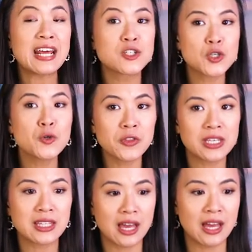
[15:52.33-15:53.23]
And I do
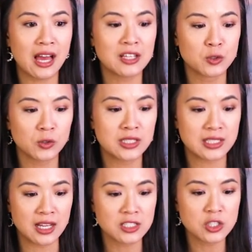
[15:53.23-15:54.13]
think that Azula
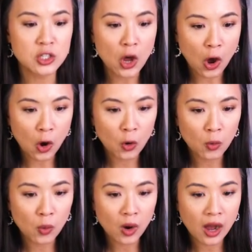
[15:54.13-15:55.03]
does
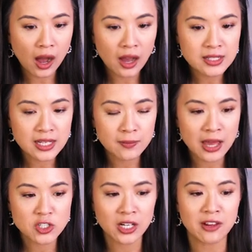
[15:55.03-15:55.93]
know Untamed Magic.